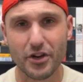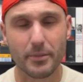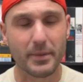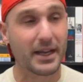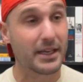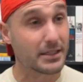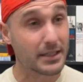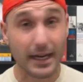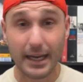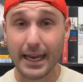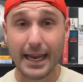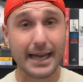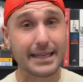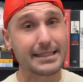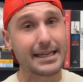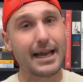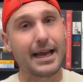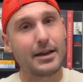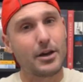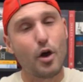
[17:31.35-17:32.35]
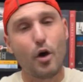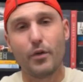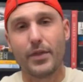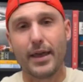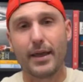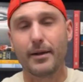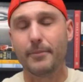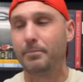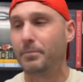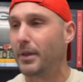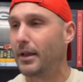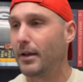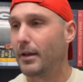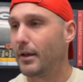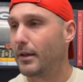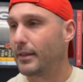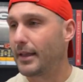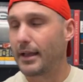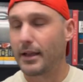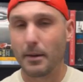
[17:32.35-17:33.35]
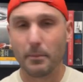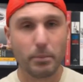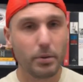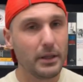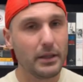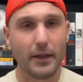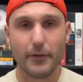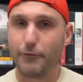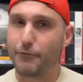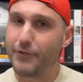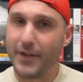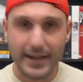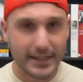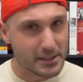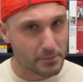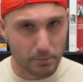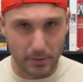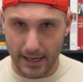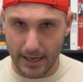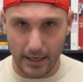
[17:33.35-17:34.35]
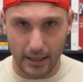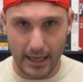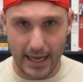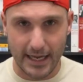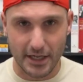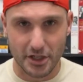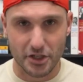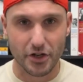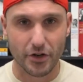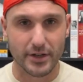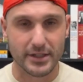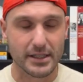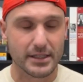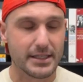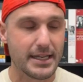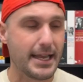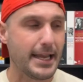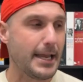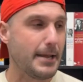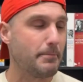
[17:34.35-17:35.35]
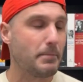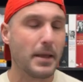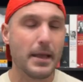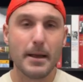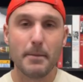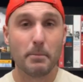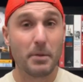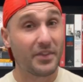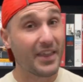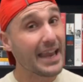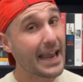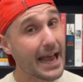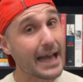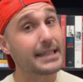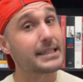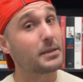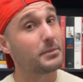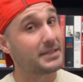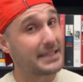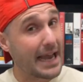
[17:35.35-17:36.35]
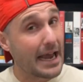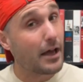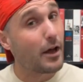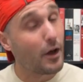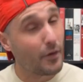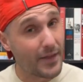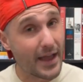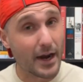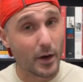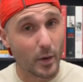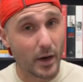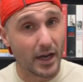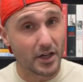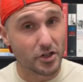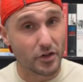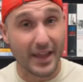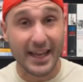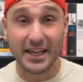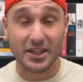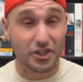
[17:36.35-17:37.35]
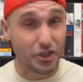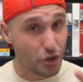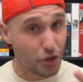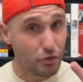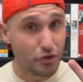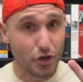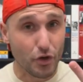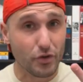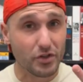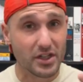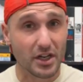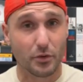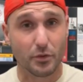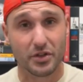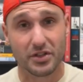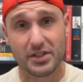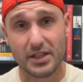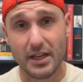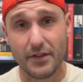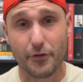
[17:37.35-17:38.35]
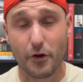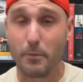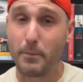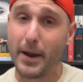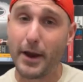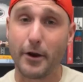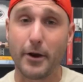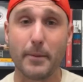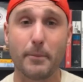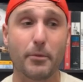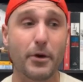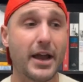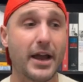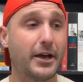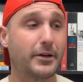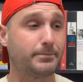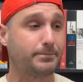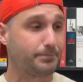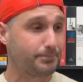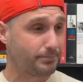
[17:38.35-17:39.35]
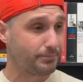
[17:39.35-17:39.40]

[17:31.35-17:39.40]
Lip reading: I mean, Kentucky guys, I know they completely face planted last year as a team, but they had some talent on that roster. They had 2 dudes at receiver, Barry and Brown